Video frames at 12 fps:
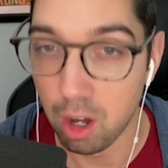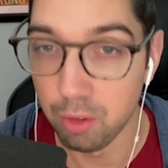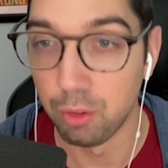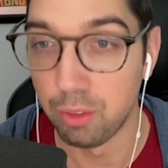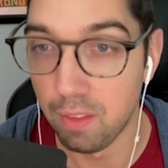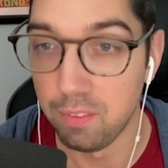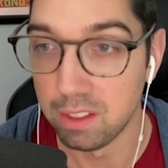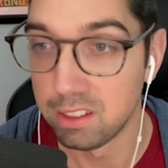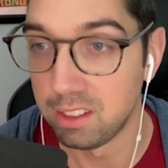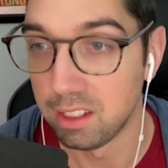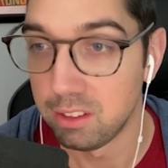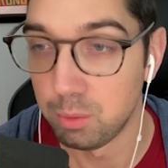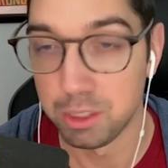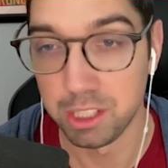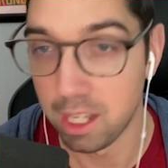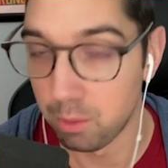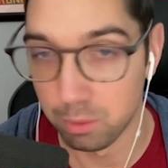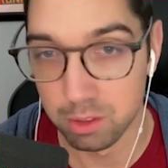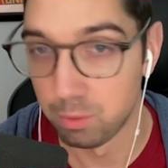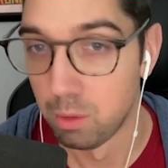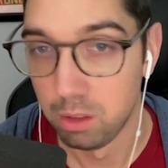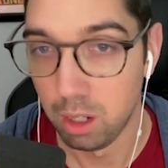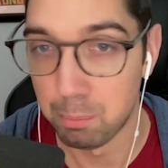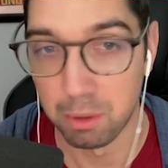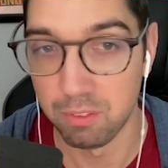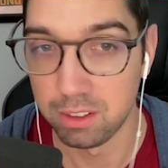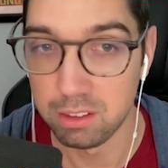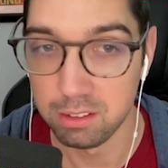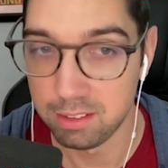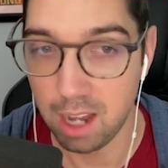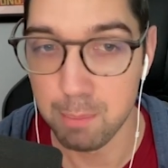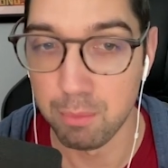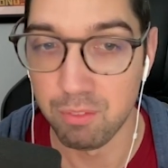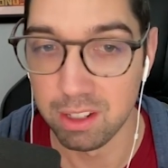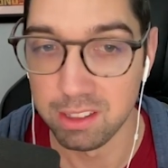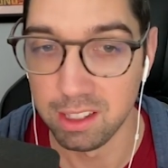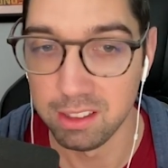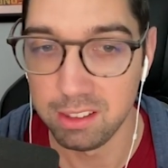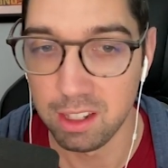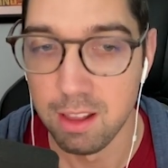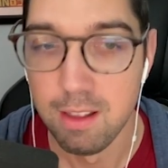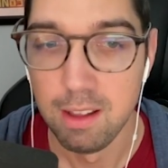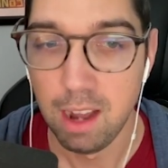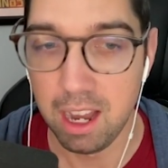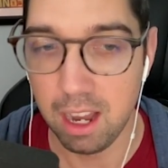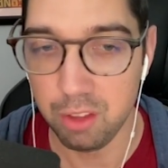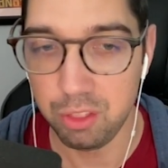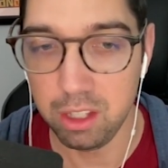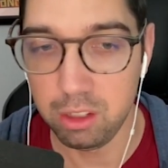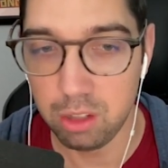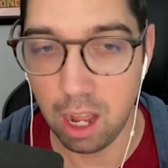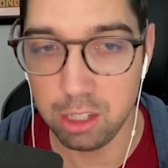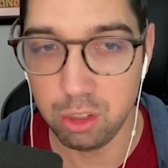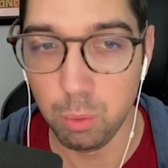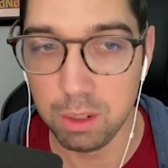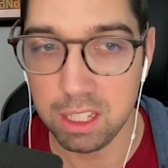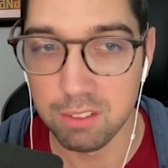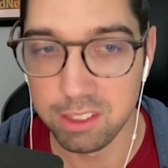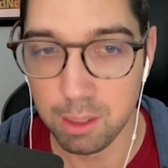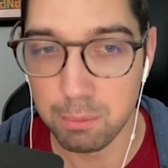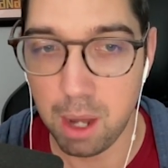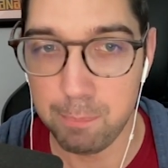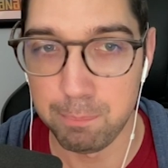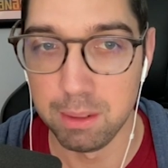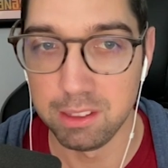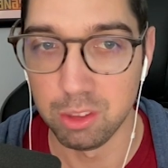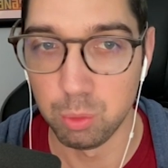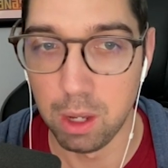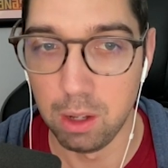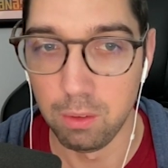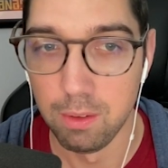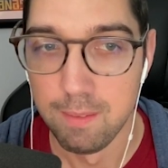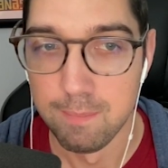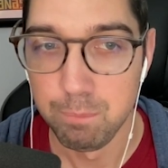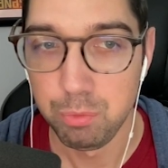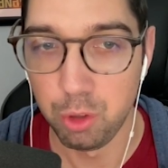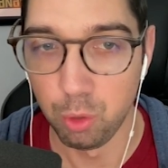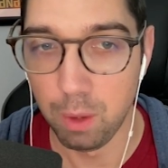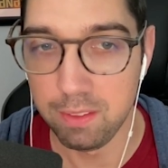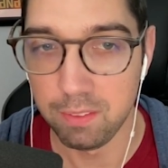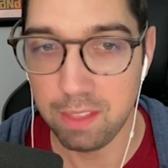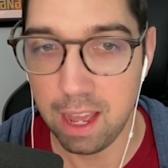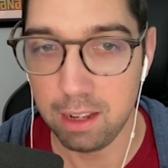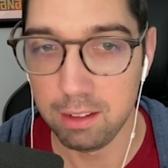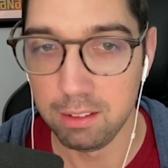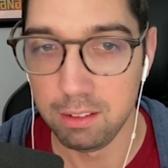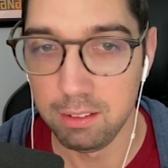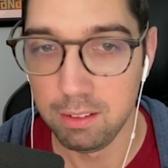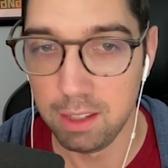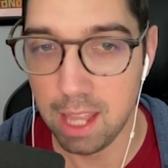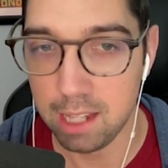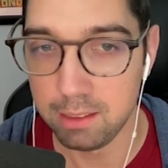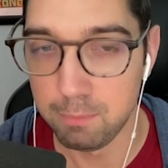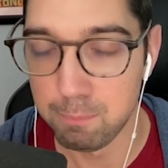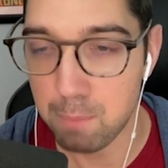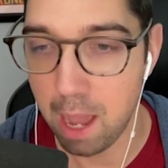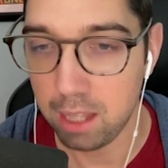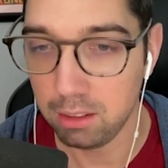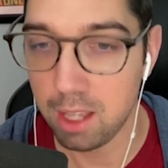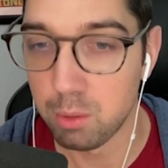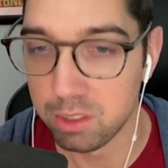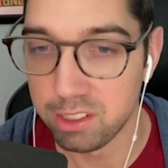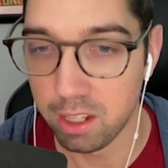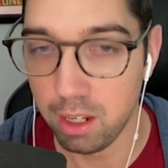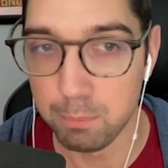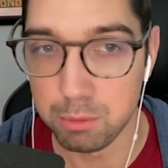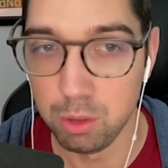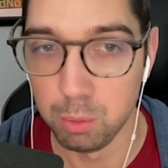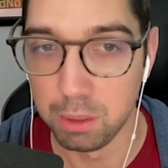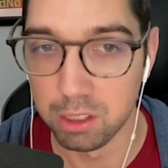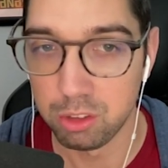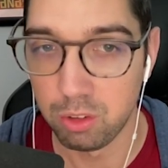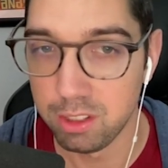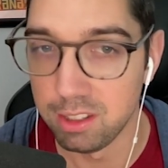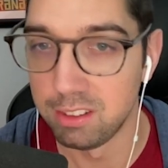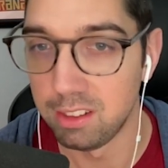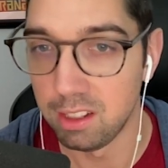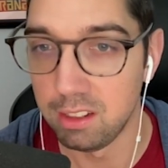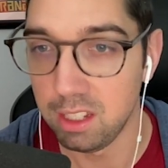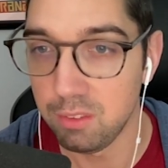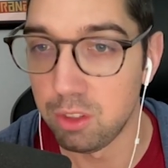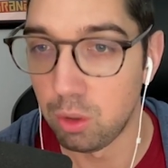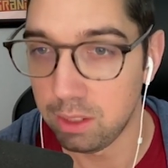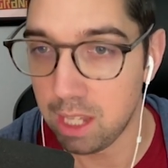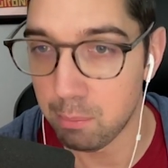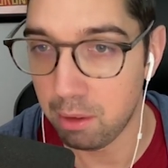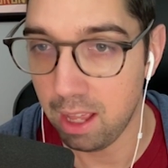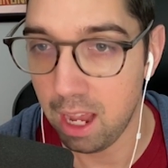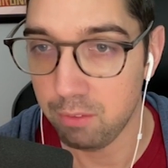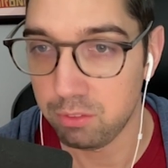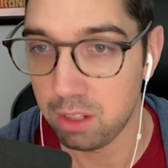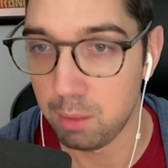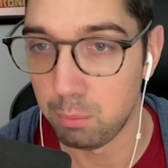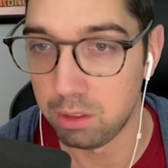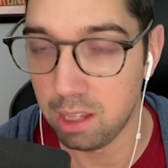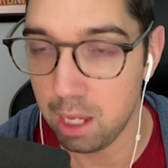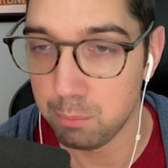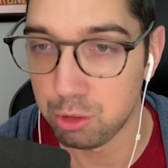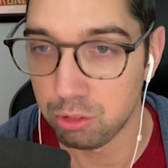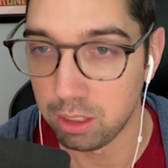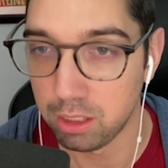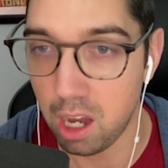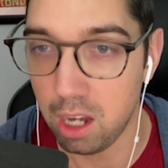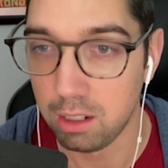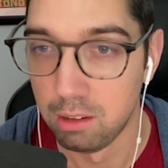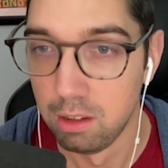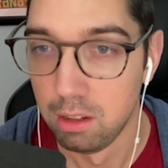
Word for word: other than the assist, which again was a perfect dime of an assist. And I, I think I do want to give some compliments as well to the way that that that back line was set up too, because Christensen, even though he came out of halftime with the hamstring hmm. knock,